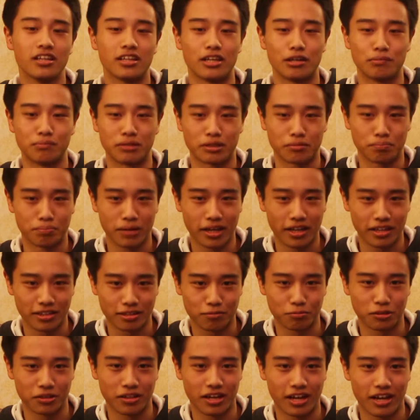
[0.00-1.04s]
that
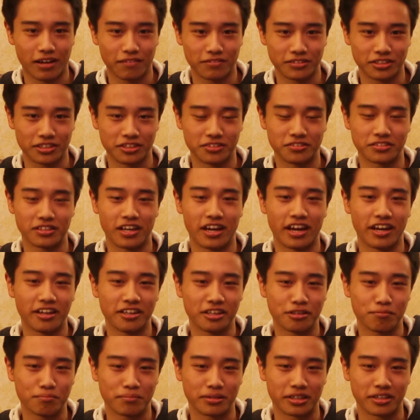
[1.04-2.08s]
Macbeth will have to use
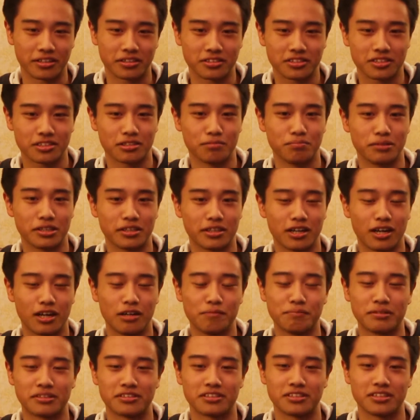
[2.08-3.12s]
any means to
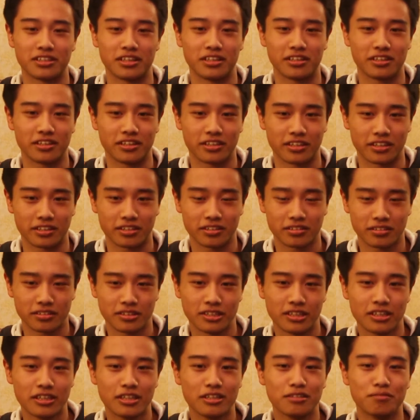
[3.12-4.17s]
become and stay king.
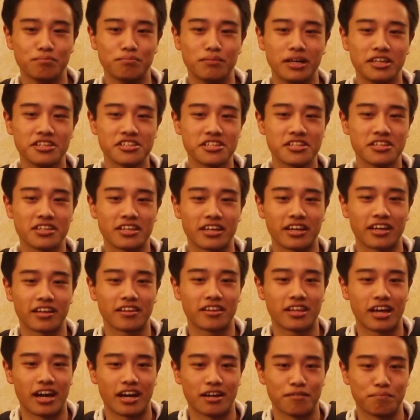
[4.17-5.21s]

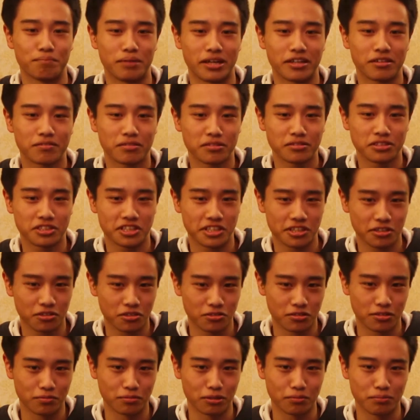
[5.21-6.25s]
Mentioning that Banquo's
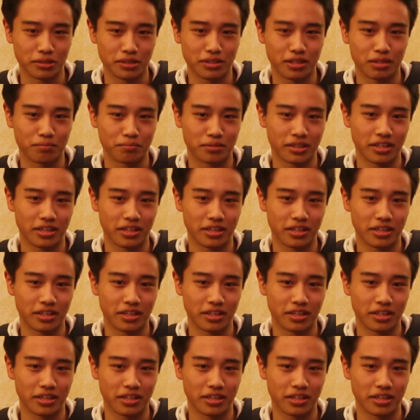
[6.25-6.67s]
children will become